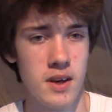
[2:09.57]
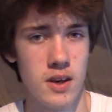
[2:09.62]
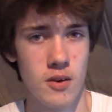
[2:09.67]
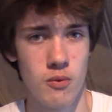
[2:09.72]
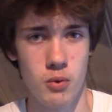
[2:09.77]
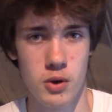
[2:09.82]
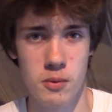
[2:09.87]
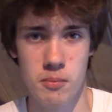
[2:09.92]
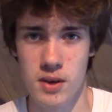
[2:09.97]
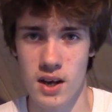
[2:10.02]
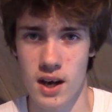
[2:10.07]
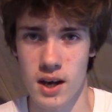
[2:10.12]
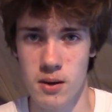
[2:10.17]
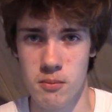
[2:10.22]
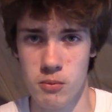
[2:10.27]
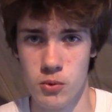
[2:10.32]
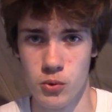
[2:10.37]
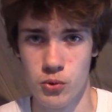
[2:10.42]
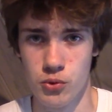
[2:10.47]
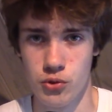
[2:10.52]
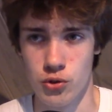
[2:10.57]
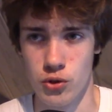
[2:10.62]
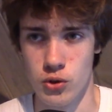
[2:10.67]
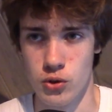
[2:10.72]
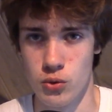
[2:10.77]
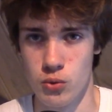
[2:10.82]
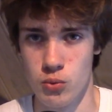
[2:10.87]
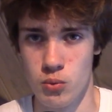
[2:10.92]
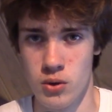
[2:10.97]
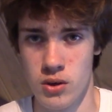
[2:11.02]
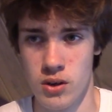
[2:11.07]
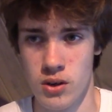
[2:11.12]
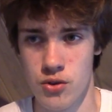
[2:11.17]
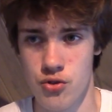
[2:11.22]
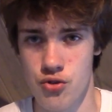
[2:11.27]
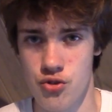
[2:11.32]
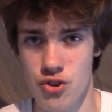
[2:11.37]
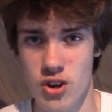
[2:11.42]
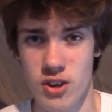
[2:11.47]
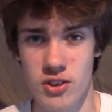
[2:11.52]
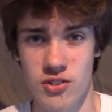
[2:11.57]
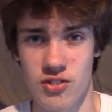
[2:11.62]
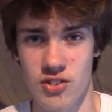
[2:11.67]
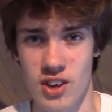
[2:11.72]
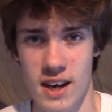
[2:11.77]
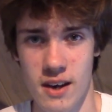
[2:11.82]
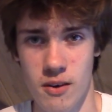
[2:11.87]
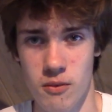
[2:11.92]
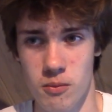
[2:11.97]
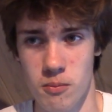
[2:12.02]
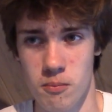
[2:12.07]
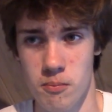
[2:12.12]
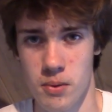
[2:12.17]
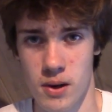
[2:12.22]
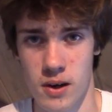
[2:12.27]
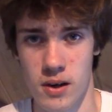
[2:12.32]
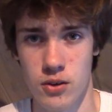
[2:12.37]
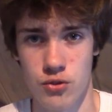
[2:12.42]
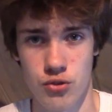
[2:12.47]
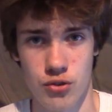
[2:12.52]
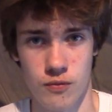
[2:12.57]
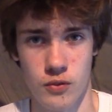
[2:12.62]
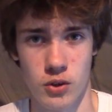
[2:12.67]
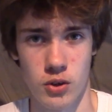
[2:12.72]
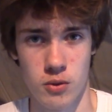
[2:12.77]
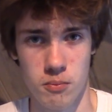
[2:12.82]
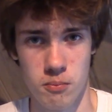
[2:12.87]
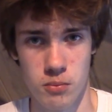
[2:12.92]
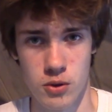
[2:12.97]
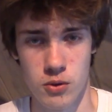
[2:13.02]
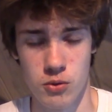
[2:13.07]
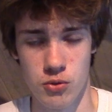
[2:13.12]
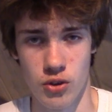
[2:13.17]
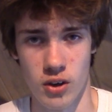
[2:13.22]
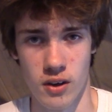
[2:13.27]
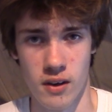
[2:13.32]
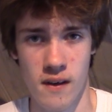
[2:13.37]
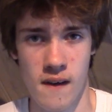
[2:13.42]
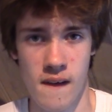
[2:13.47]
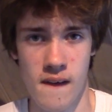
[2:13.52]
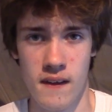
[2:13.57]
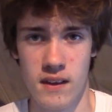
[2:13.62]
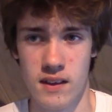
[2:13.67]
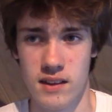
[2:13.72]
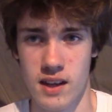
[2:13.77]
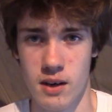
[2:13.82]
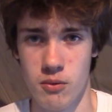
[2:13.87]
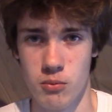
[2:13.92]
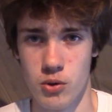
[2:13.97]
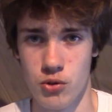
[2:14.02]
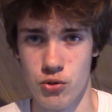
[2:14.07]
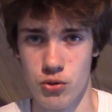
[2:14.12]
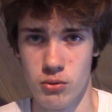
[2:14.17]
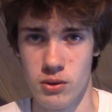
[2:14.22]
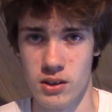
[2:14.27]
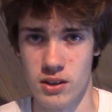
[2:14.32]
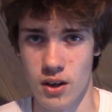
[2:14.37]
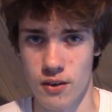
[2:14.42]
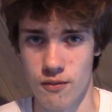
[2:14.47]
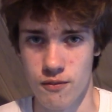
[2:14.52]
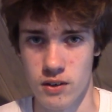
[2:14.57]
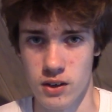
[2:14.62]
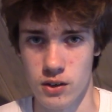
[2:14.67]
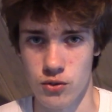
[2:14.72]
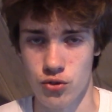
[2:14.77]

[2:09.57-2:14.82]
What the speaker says: would be able to shut down parts of the computer that were doing nothing.